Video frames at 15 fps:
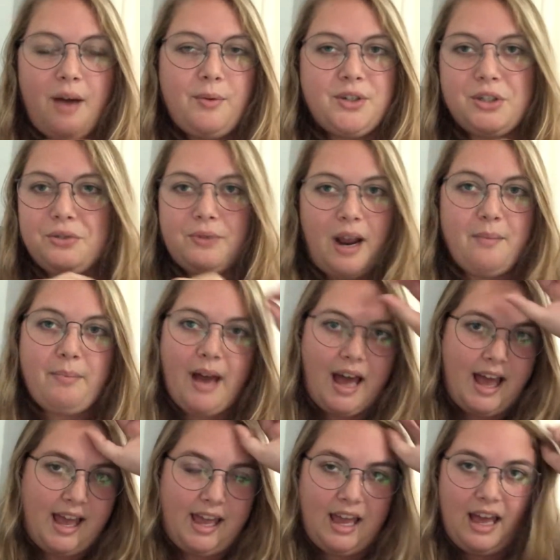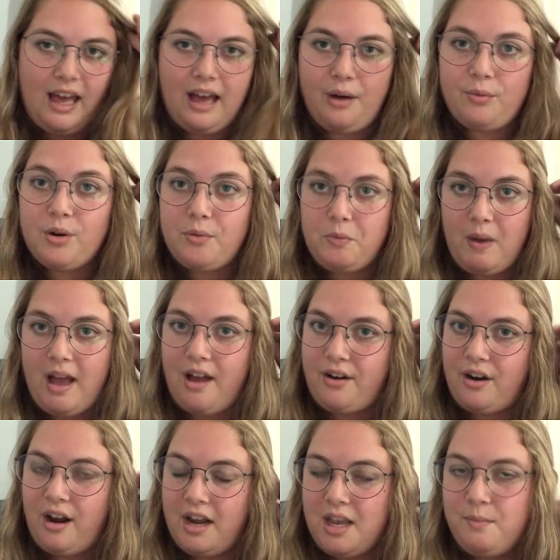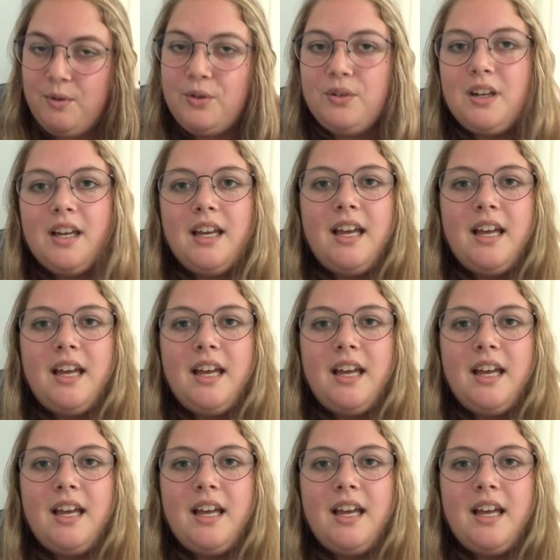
which is right by where we went on our honeymoon.